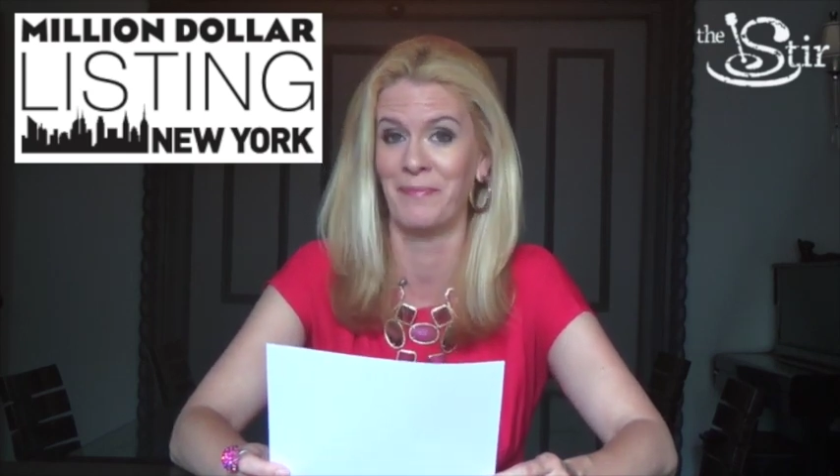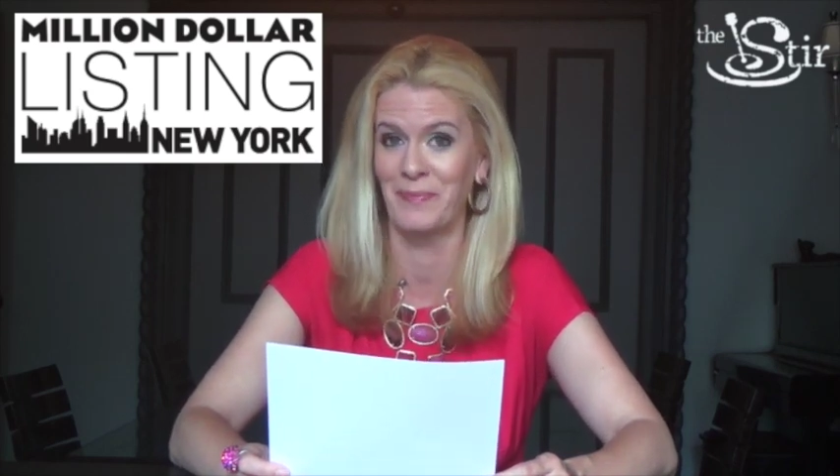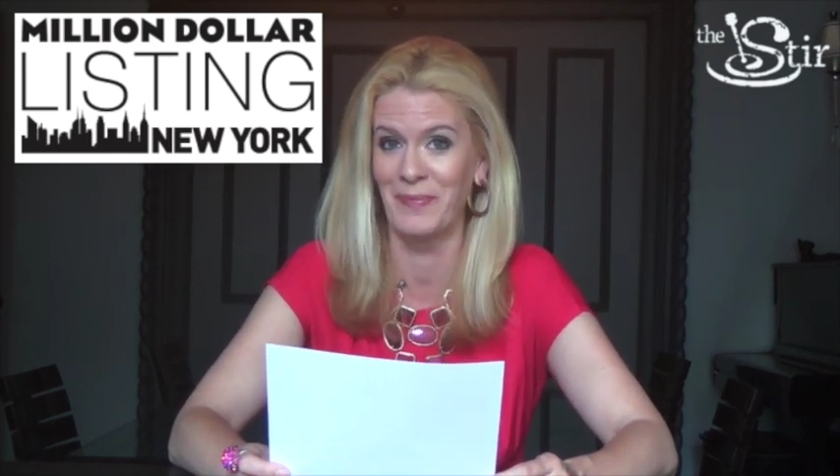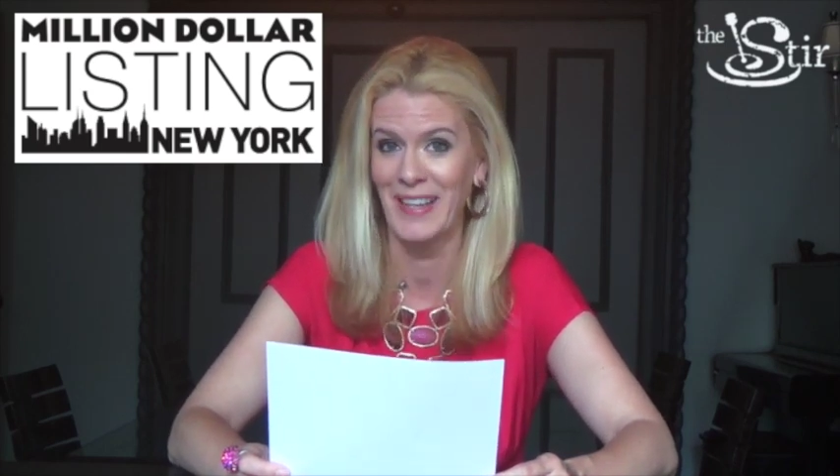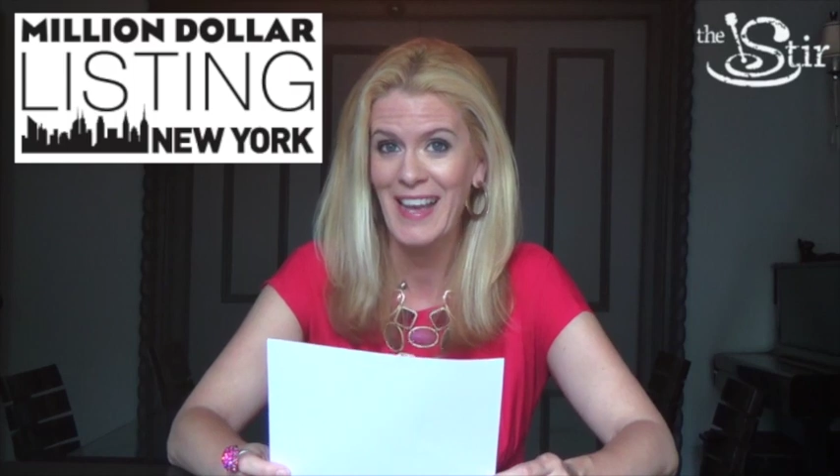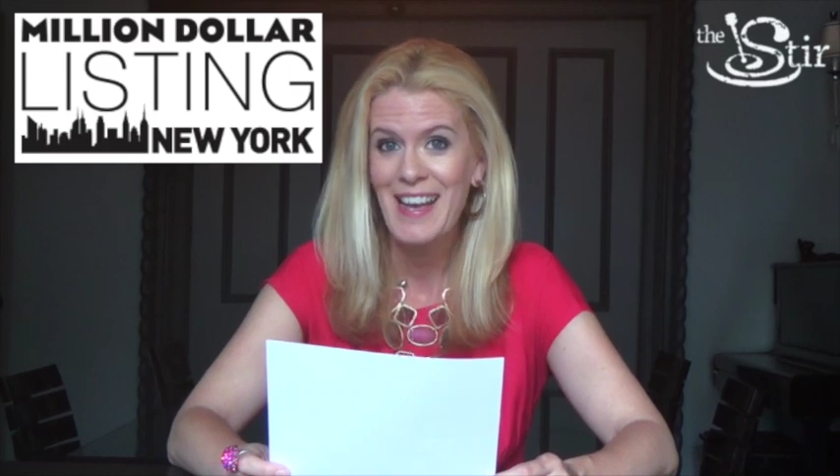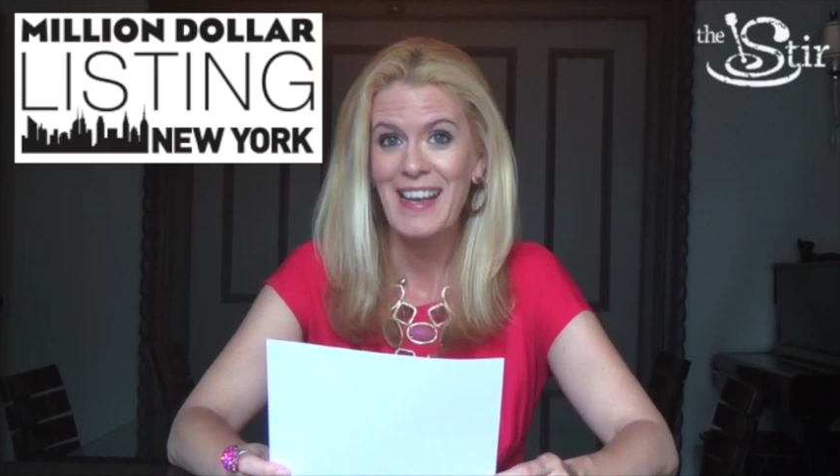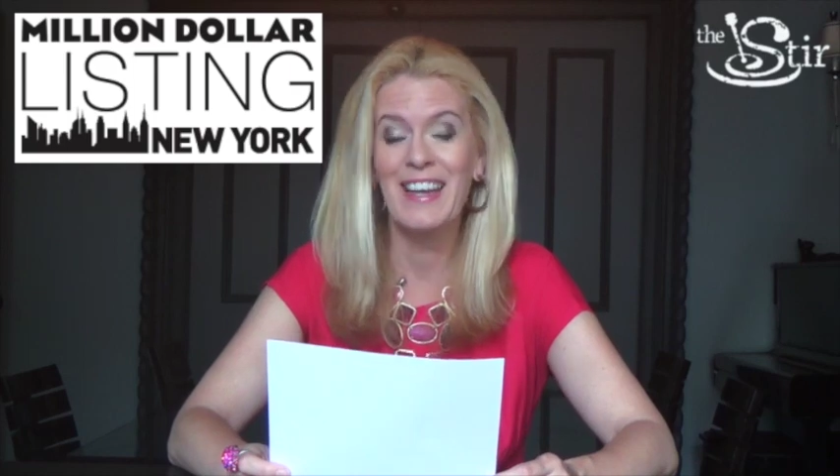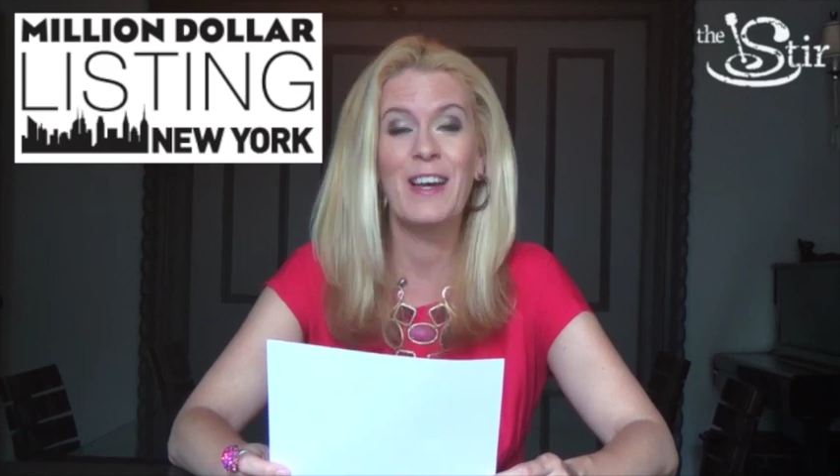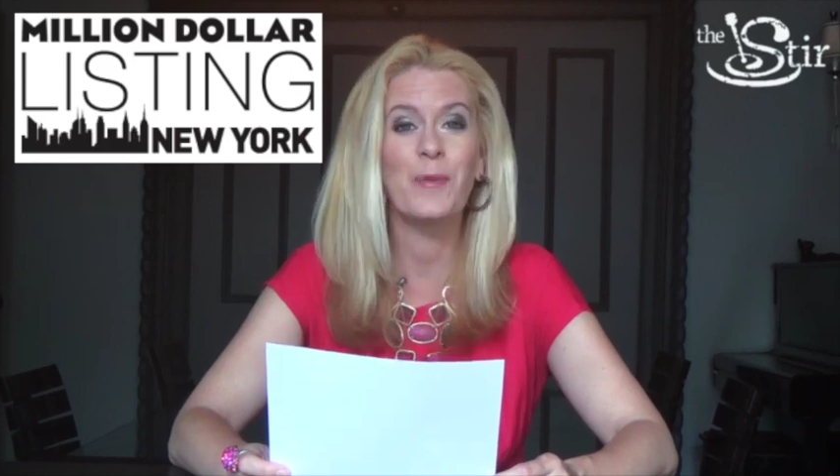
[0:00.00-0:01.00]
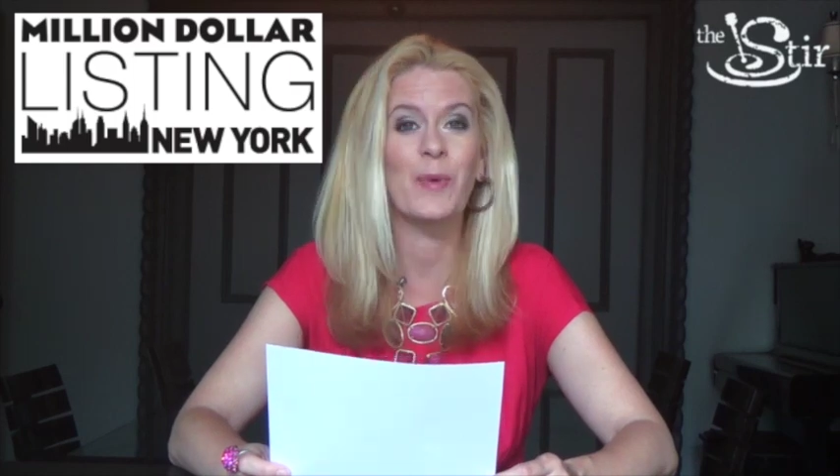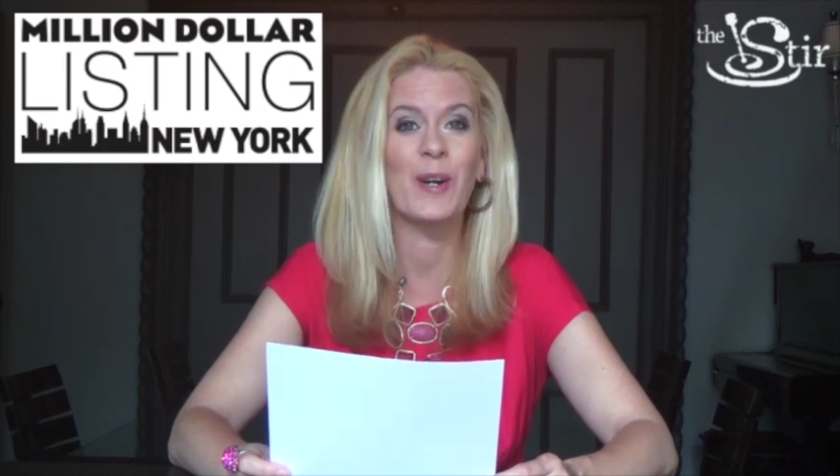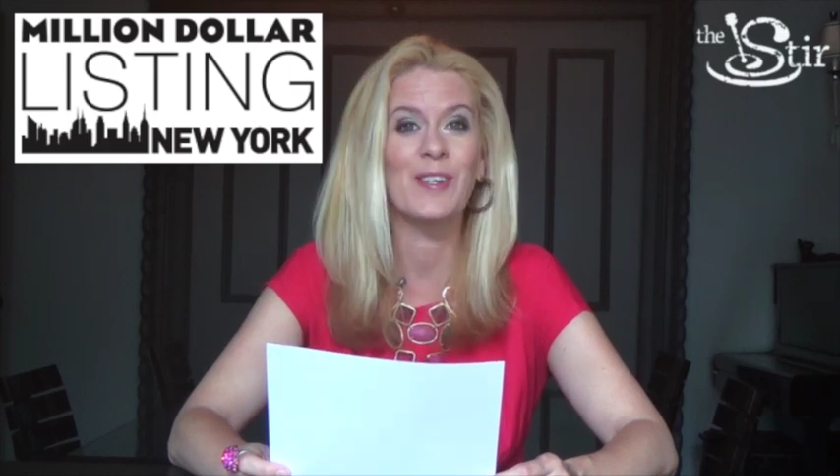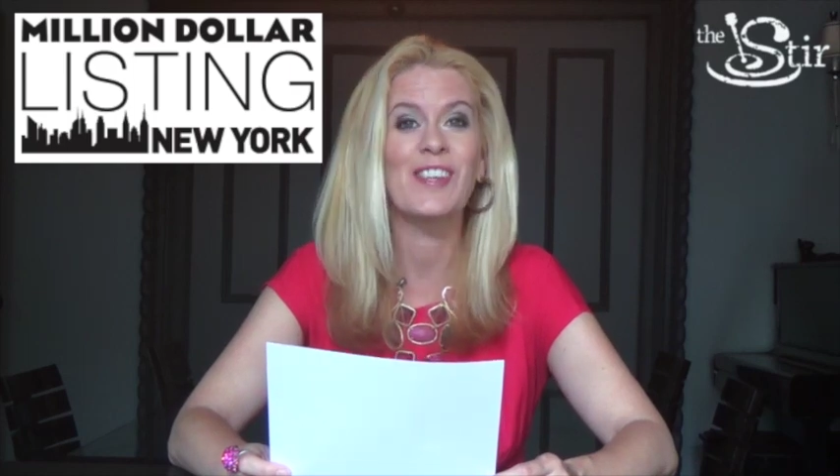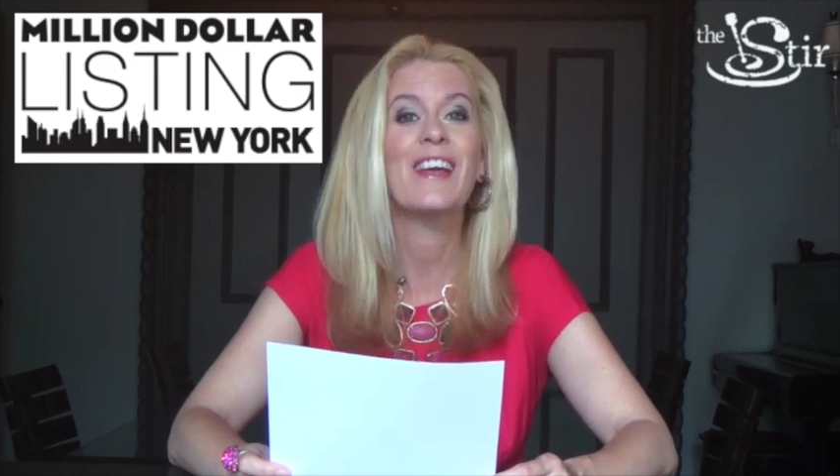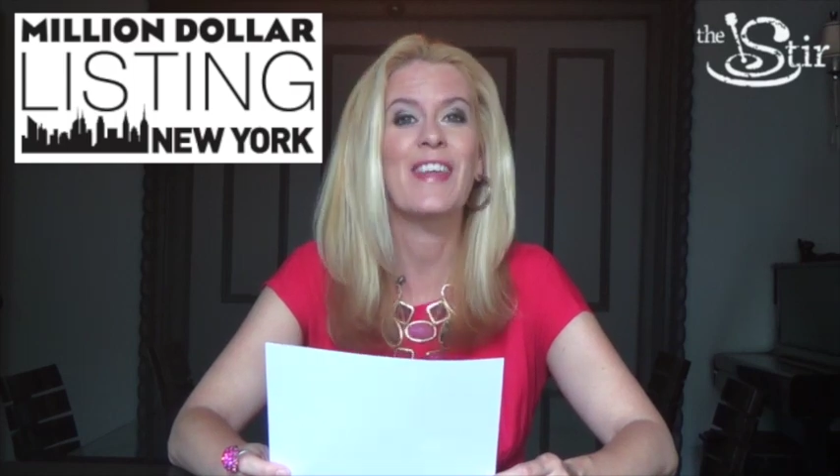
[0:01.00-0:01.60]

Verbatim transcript: in other words,